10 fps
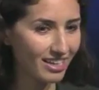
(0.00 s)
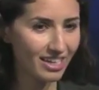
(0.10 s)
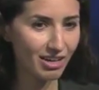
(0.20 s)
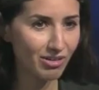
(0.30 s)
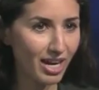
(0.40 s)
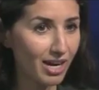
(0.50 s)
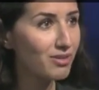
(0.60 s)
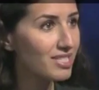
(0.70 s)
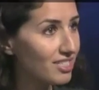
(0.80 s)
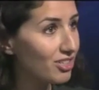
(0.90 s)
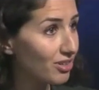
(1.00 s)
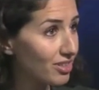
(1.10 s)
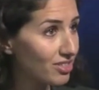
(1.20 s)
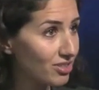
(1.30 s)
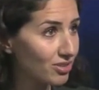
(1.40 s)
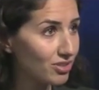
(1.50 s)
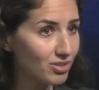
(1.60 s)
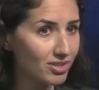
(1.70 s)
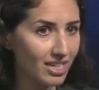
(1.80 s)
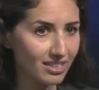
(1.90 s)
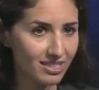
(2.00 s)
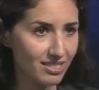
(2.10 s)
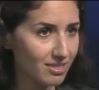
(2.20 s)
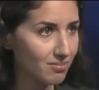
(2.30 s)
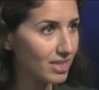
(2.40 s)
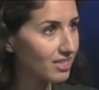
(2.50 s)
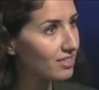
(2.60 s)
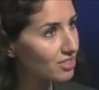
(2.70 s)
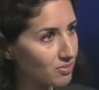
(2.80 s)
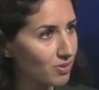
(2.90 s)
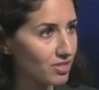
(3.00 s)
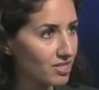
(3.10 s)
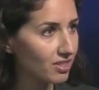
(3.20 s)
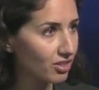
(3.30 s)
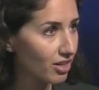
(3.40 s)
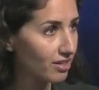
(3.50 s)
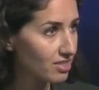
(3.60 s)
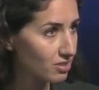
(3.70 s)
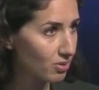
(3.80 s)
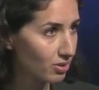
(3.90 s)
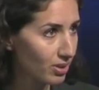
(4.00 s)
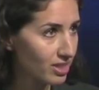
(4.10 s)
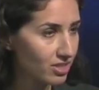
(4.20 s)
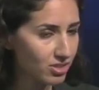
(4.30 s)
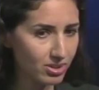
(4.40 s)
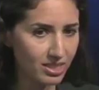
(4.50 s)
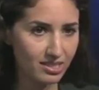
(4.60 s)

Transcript: Now, how is he going to do that? Does it mean that dispersing the crowd is one way to do it?